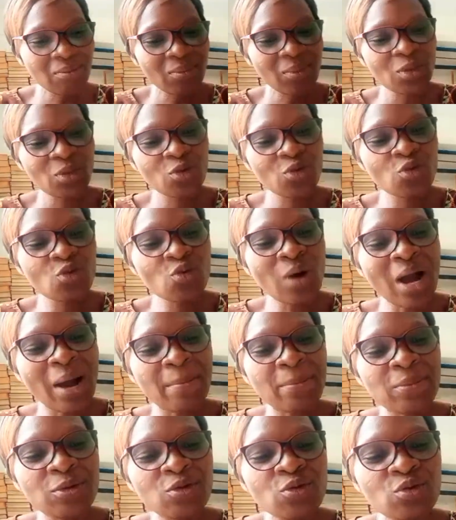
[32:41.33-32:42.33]
you
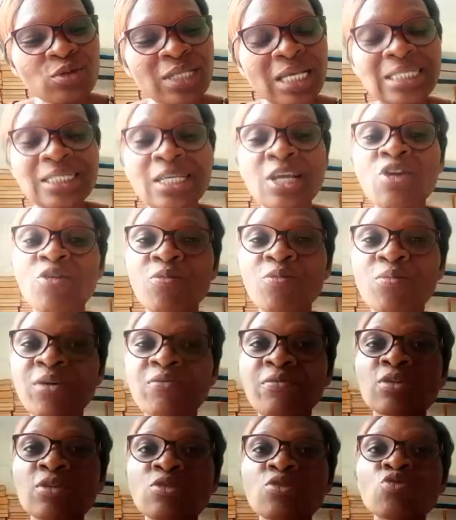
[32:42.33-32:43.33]
have used the scale of
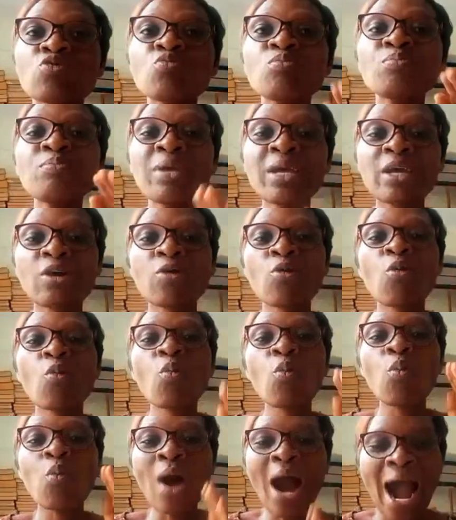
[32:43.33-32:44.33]
preference to make
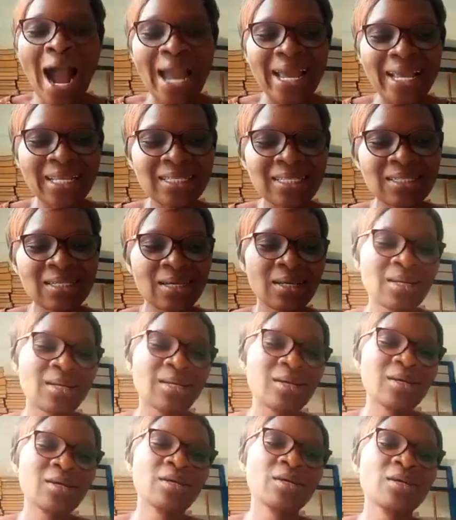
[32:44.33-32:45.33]
wise
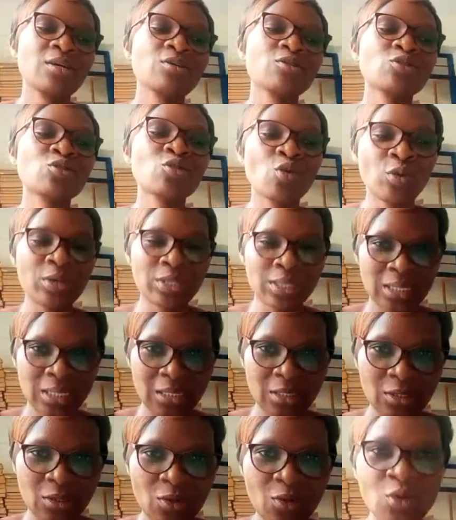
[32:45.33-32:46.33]

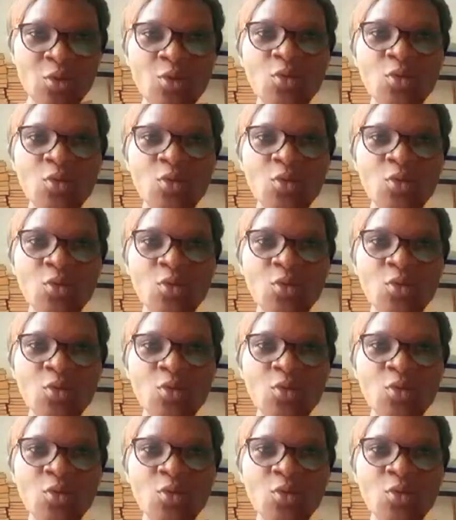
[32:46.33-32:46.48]
choices.